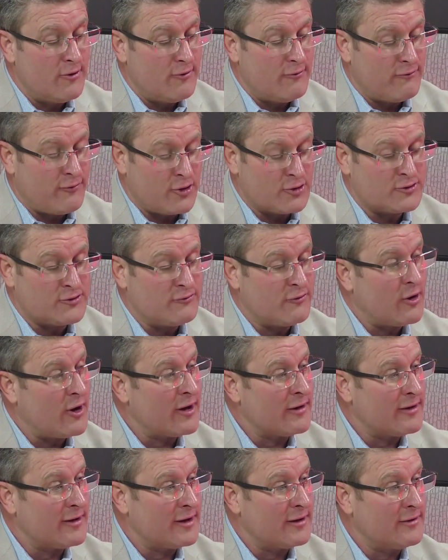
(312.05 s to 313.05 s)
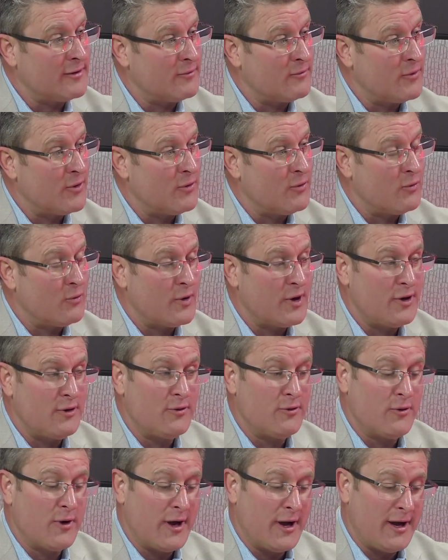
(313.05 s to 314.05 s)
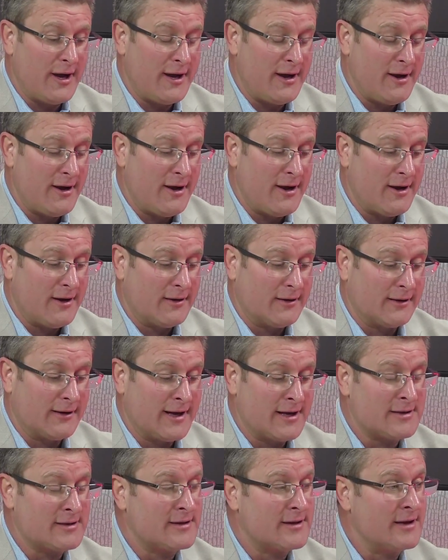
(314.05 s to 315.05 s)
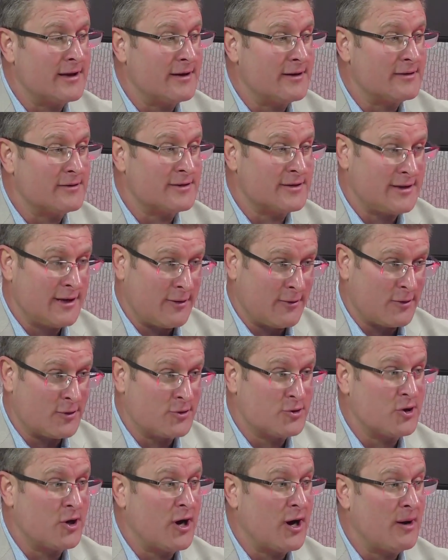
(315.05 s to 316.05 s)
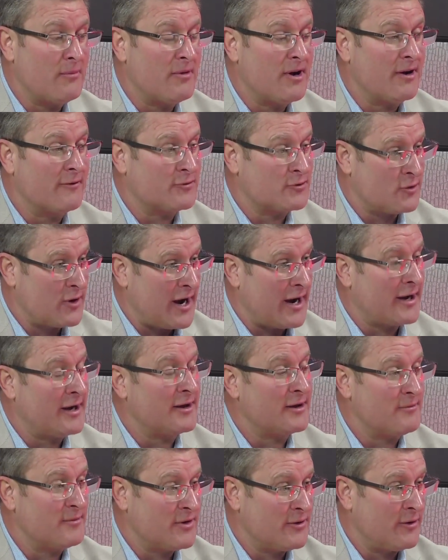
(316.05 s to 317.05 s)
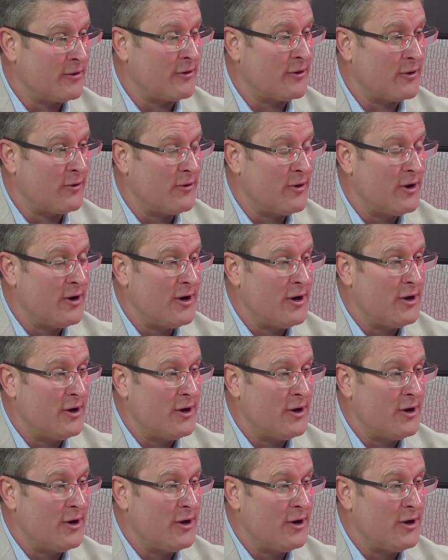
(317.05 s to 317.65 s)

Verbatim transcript: First of all, I think that we do a less than stellar job of tracking the material.